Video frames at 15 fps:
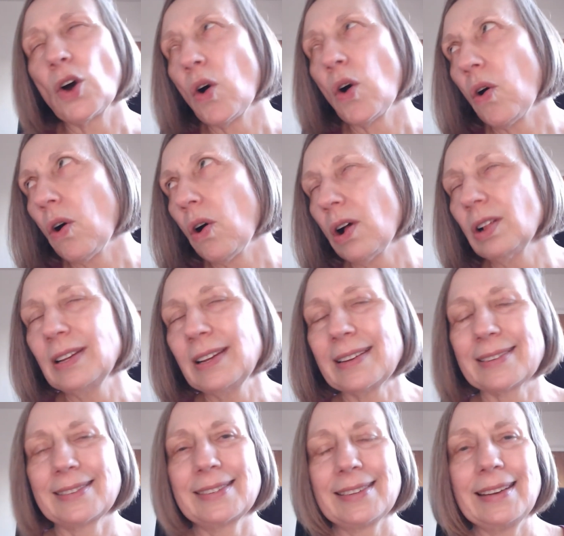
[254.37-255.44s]
all
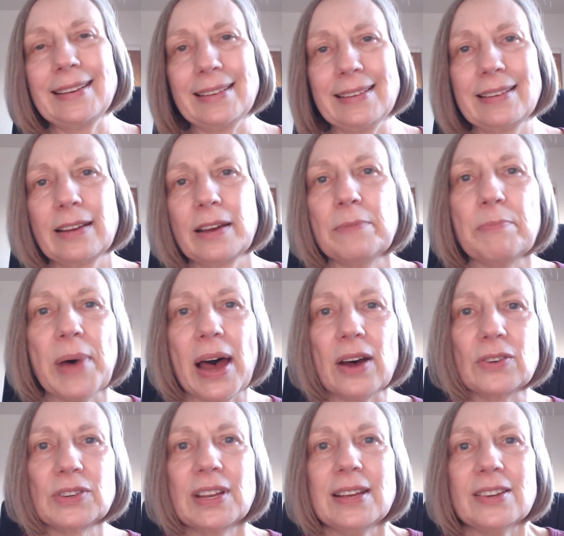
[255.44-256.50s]
excited about